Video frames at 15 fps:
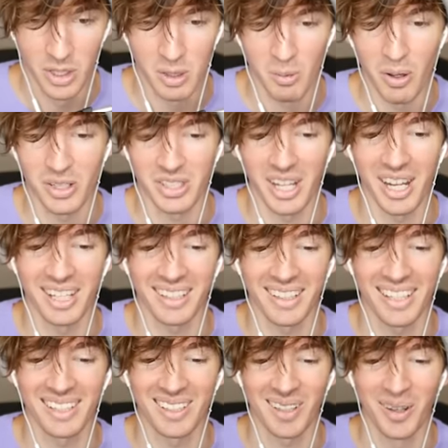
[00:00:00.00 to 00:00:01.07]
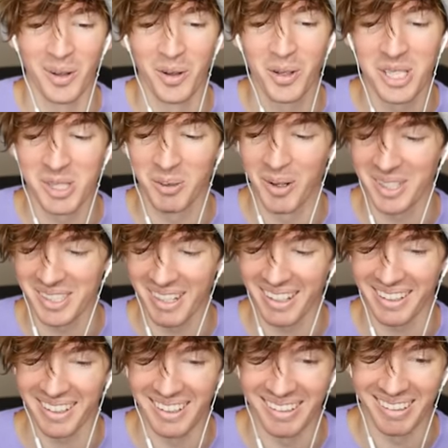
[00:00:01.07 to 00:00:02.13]
Who's most likely to? Who's most
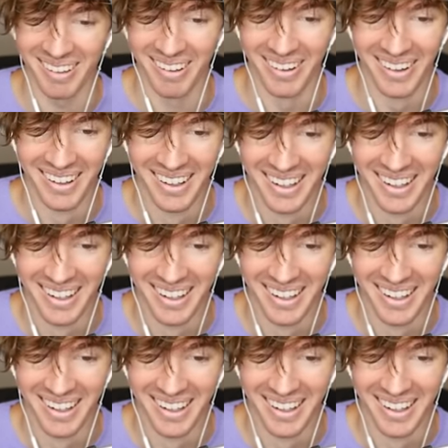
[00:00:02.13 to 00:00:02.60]
likely to?